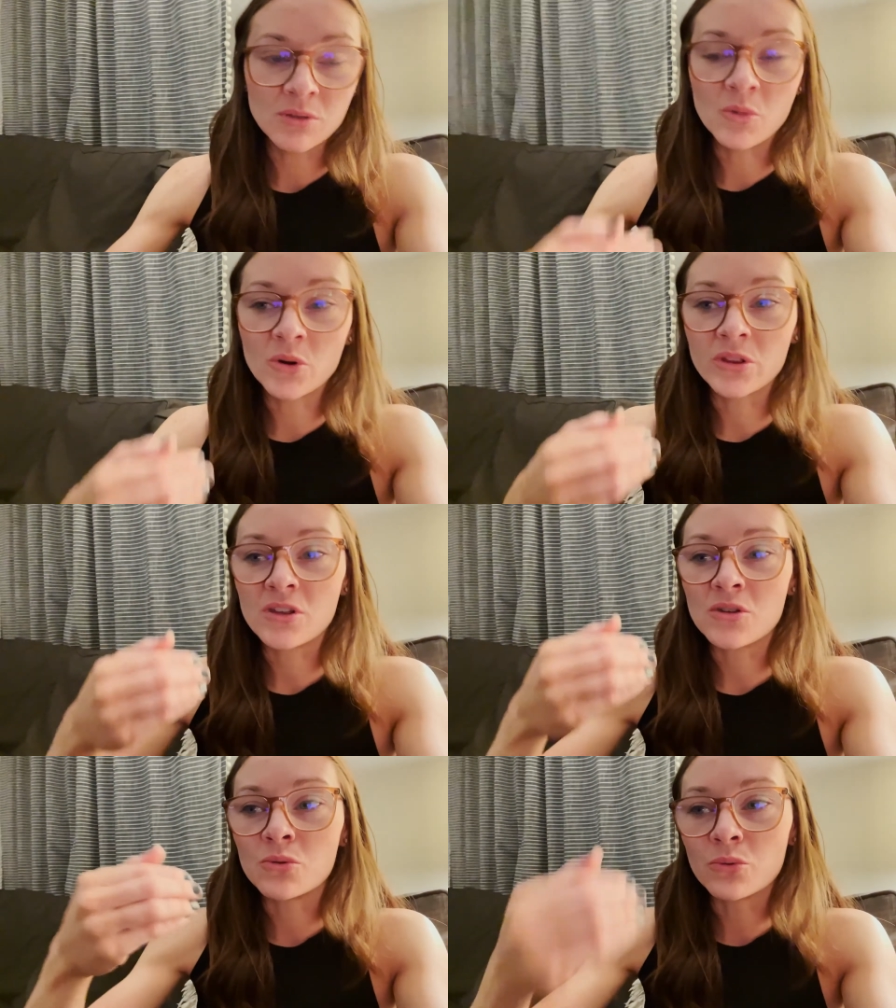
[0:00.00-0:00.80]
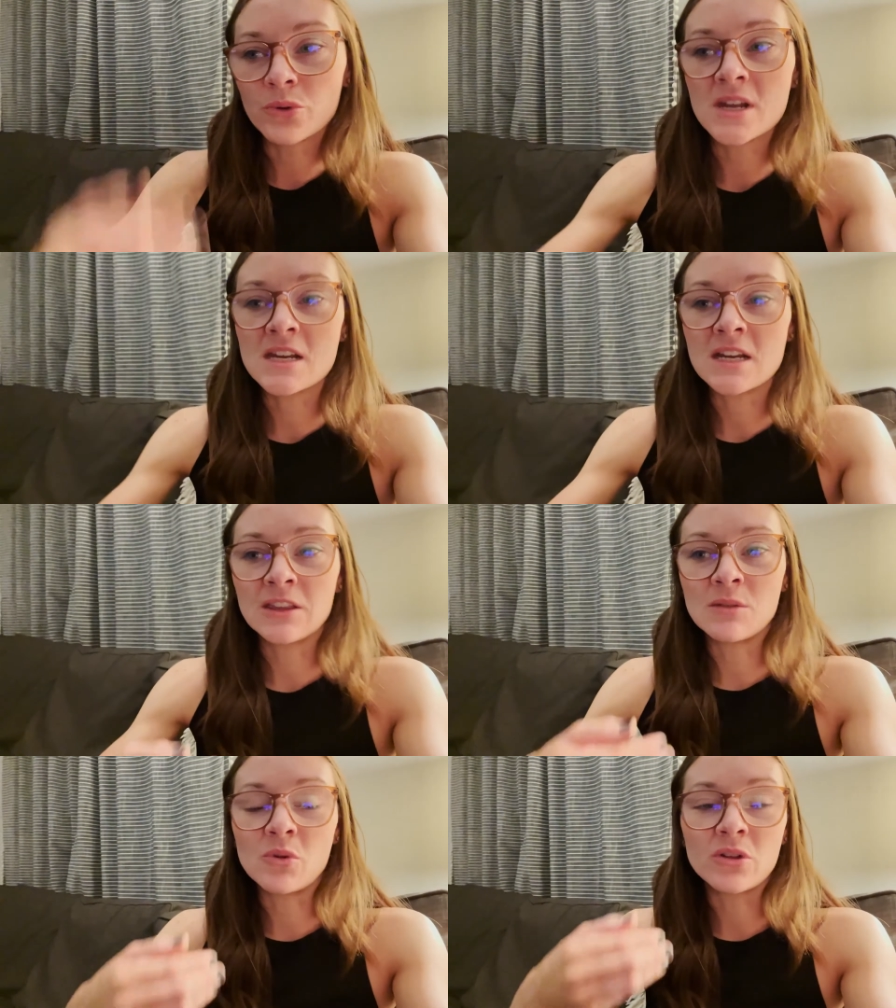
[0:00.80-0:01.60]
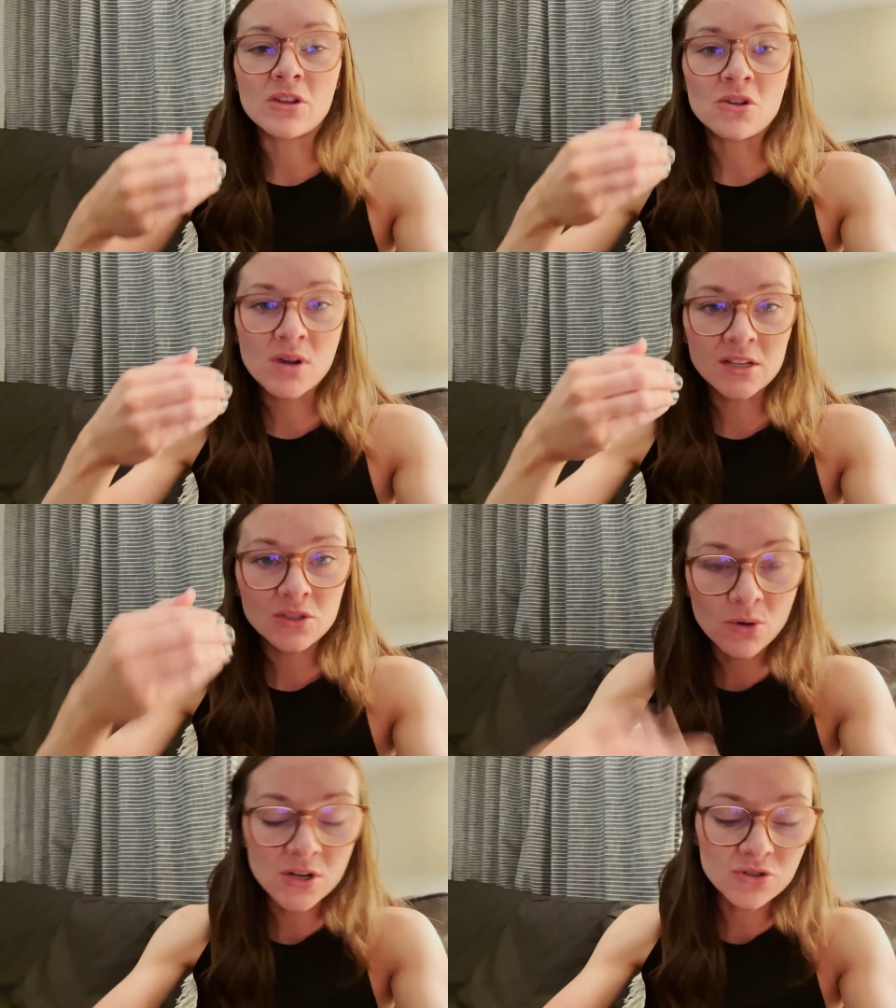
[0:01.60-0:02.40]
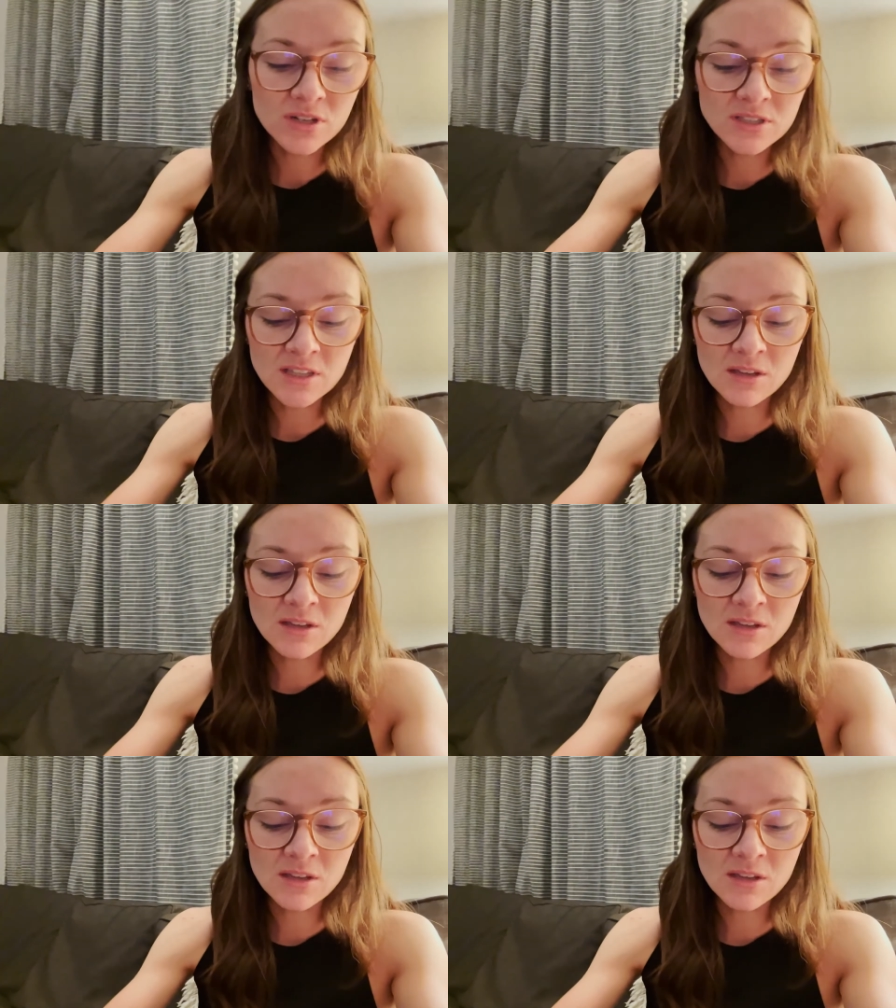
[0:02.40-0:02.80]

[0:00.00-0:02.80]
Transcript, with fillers: the more that you read, and the more that you ask questions,